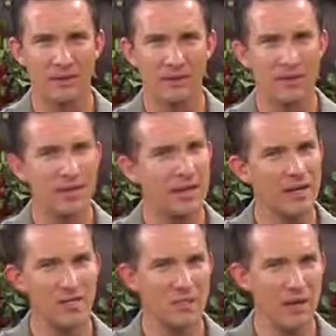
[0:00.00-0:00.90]

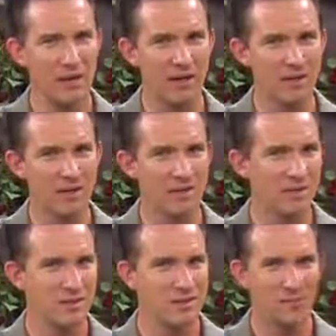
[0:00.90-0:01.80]
unclean spirits
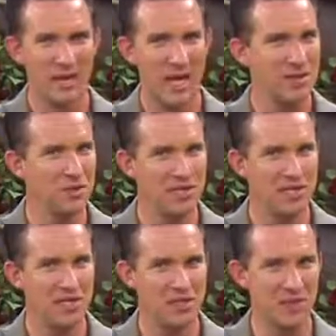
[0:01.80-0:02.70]
began to
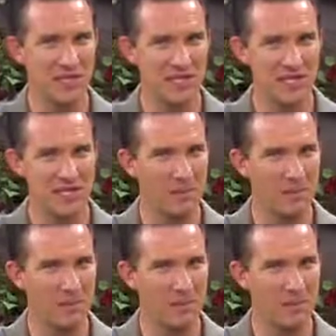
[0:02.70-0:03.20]
cease to exist.